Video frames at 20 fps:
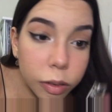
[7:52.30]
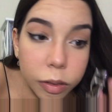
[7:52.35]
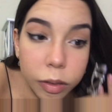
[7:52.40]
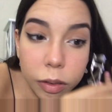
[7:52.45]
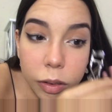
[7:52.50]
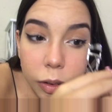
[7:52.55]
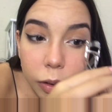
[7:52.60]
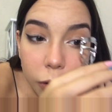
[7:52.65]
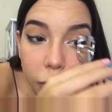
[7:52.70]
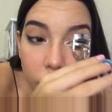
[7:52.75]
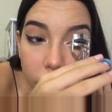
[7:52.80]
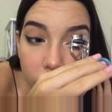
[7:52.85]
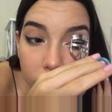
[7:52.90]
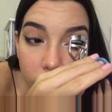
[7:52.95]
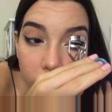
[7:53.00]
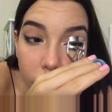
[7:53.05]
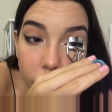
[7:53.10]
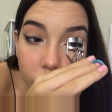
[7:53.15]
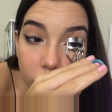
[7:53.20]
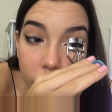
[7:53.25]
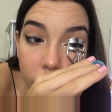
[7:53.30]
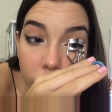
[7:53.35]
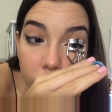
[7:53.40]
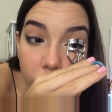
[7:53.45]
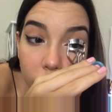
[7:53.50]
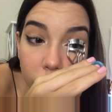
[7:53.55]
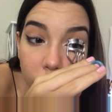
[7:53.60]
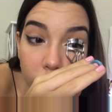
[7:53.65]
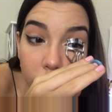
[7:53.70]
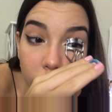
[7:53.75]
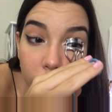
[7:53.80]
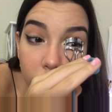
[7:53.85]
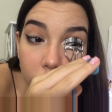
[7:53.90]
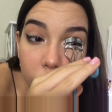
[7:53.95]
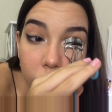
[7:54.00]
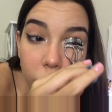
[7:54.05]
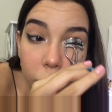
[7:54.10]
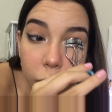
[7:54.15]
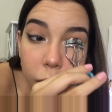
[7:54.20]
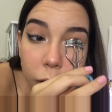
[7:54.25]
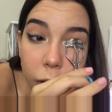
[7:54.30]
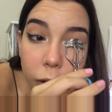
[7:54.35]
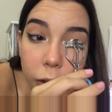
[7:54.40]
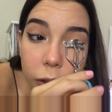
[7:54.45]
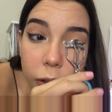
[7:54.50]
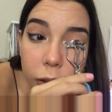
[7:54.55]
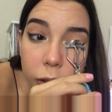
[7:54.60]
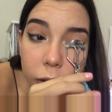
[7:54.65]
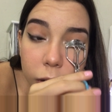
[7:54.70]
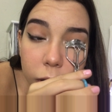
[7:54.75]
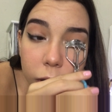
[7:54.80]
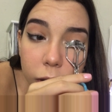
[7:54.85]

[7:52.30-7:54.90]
(silence)